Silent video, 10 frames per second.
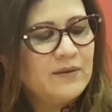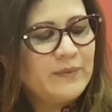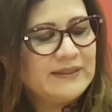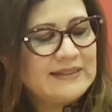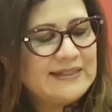
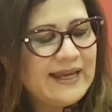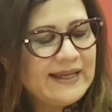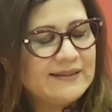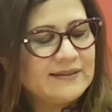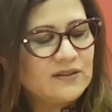but the
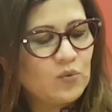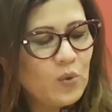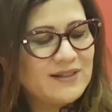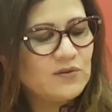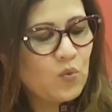taste
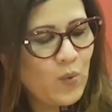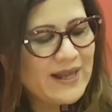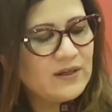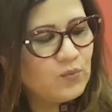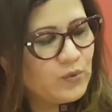was
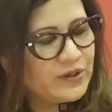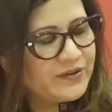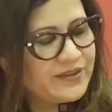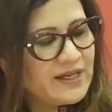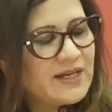well
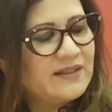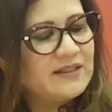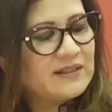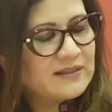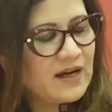worth the
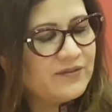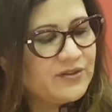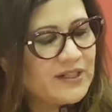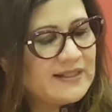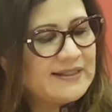
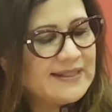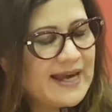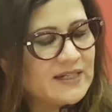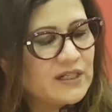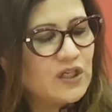discoveries
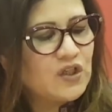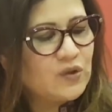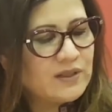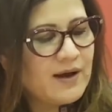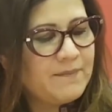yet to
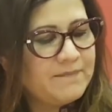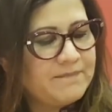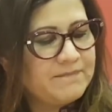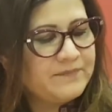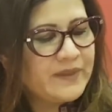come.